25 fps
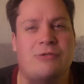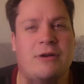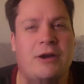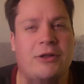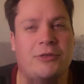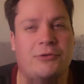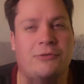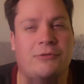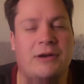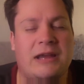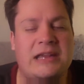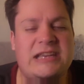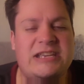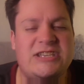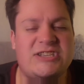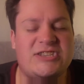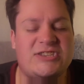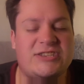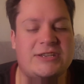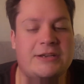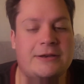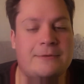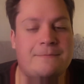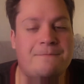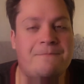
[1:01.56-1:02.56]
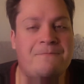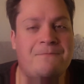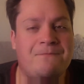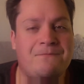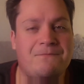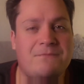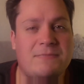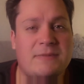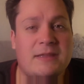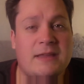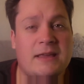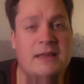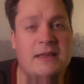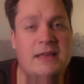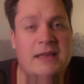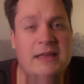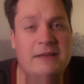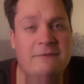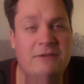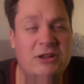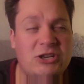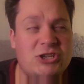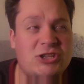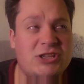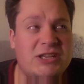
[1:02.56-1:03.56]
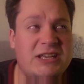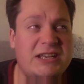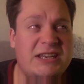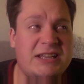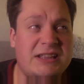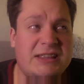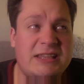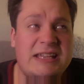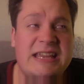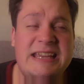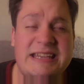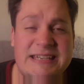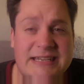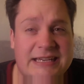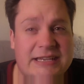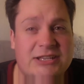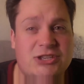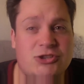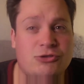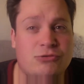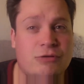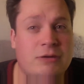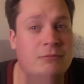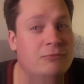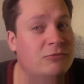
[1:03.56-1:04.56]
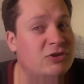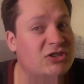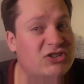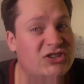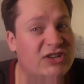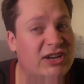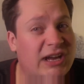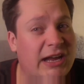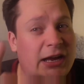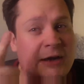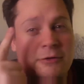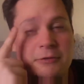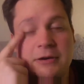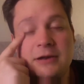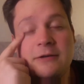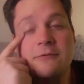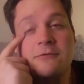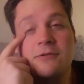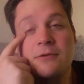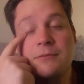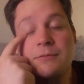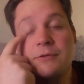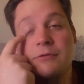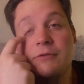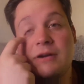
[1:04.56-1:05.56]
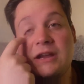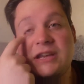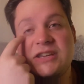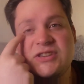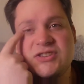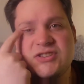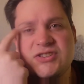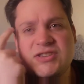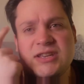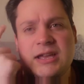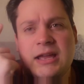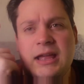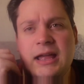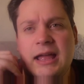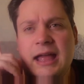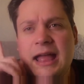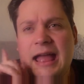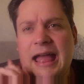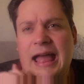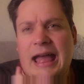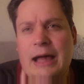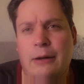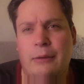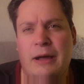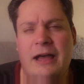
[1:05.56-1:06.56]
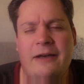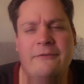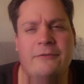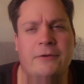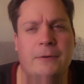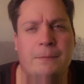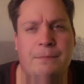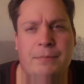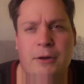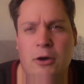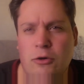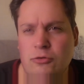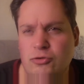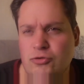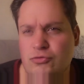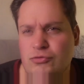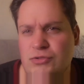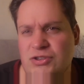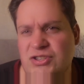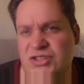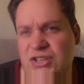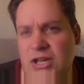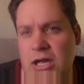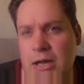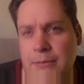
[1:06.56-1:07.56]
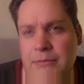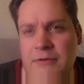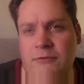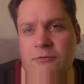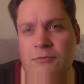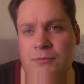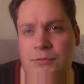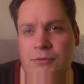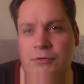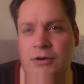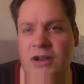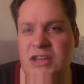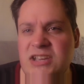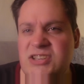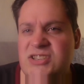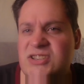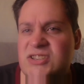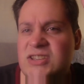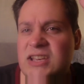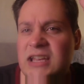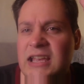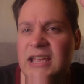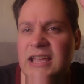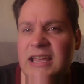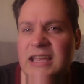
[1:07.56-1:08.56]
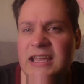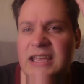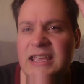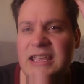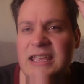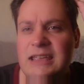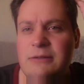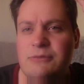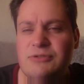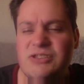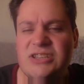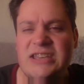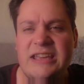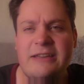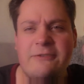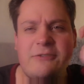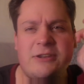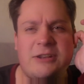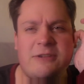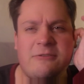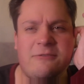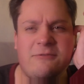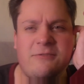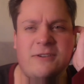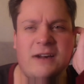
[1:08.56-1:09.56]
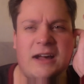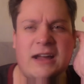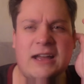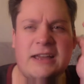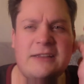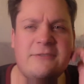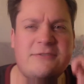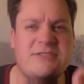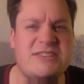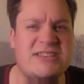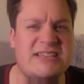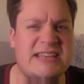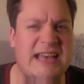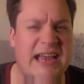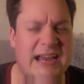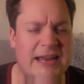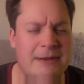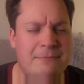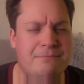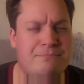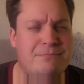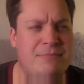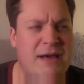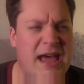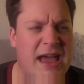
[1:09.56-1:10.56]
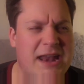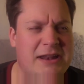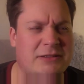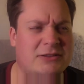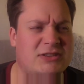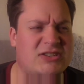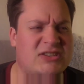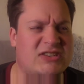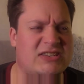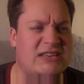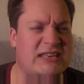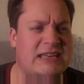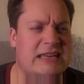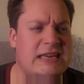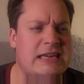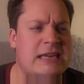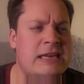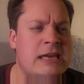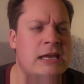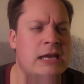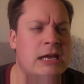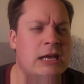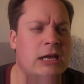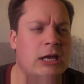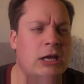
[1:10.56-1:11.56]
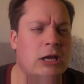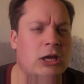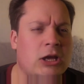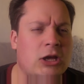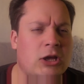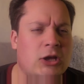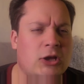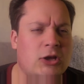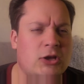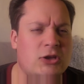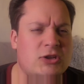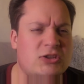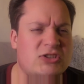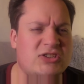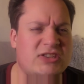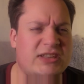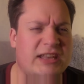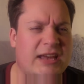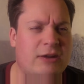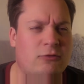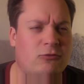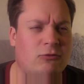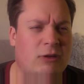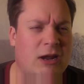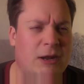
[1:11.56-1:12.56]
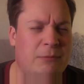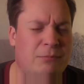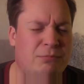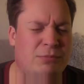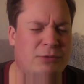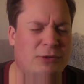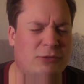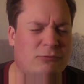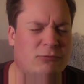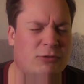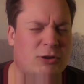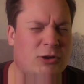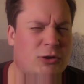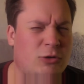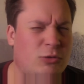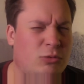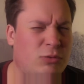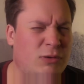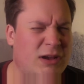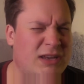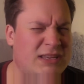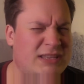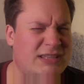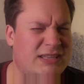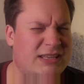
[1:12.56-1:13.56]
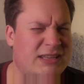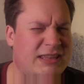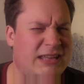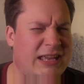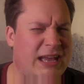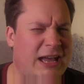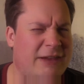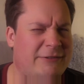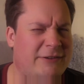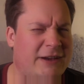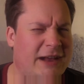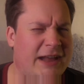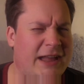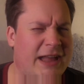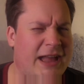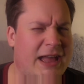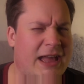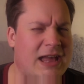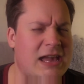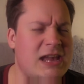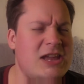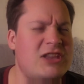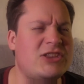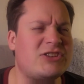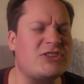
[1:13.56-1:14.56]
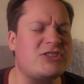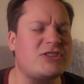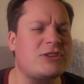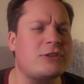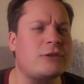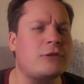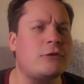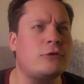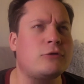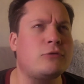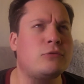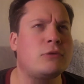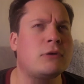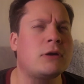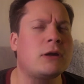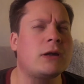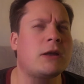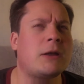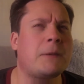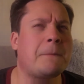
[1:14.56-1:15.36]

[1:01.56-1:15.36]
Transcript: throughout the race, eventually leading to him retiring from the race. However, post-retirement from the race, he was given a 5-second penalty, so then Red Bull requested the FIA to